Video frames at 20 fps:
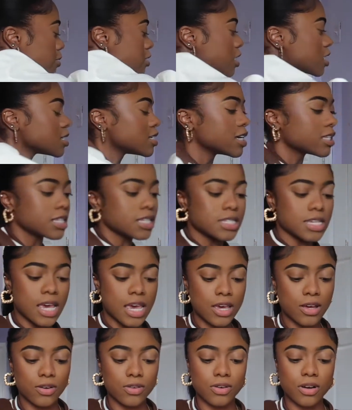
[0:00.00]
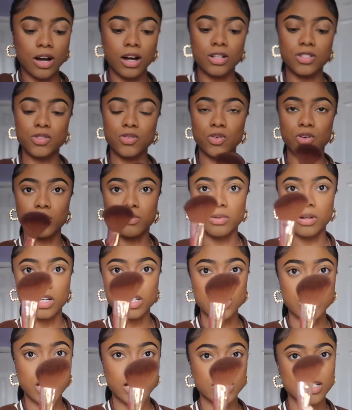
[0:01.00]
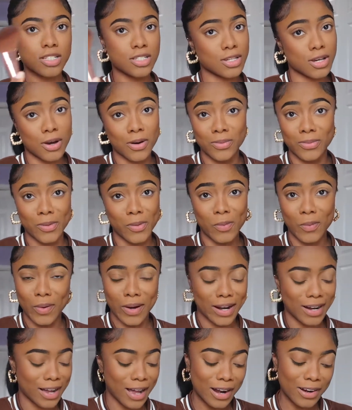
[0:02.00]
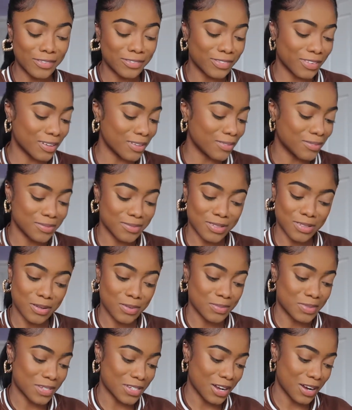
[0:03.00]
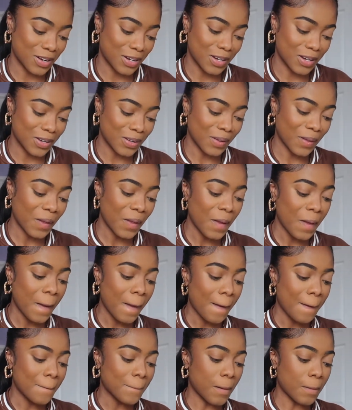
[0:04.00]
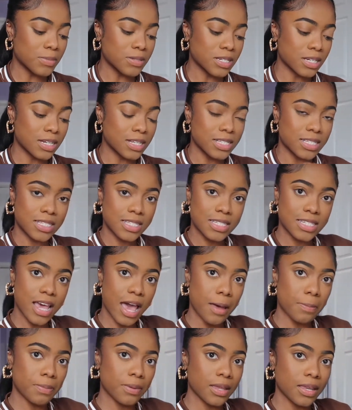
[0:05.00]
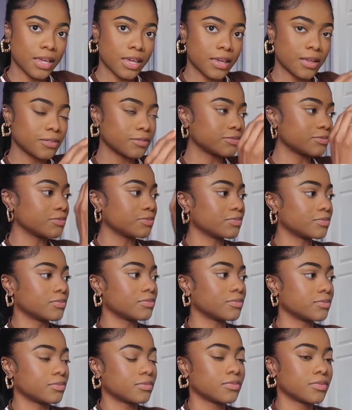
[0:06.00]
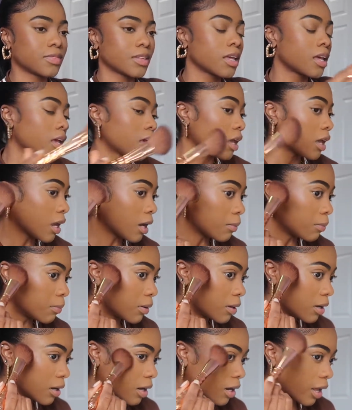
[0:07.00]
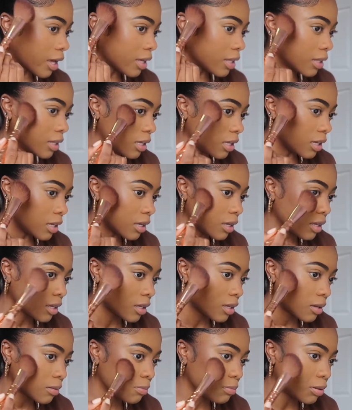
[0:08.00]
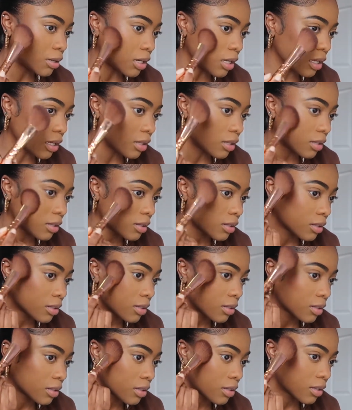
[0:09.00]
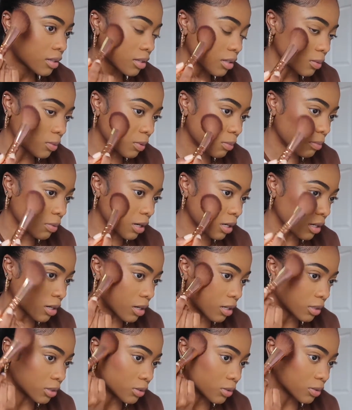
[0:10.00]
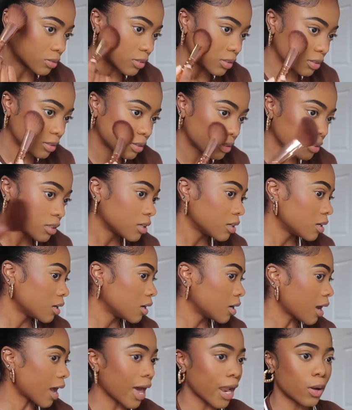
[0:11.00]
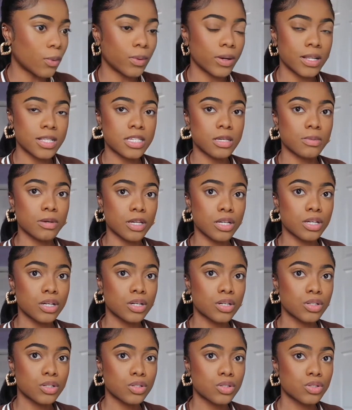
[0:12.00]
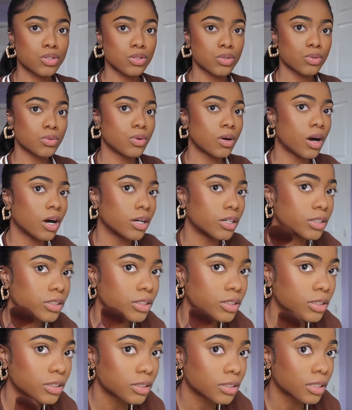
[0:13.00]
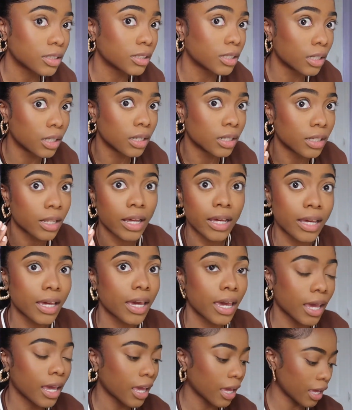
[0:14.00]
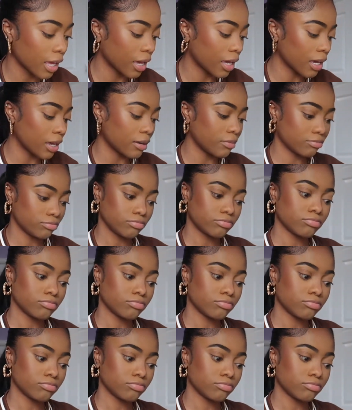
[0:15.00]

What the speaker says: just gonna take this angle contour brush. I don't know where I got it from, so I'm sorry, y'all. But I'm just gonna tap it in, and I'm gonna lightly put it where my contour is. I don't want it to be too harsh, cause look, like, it can get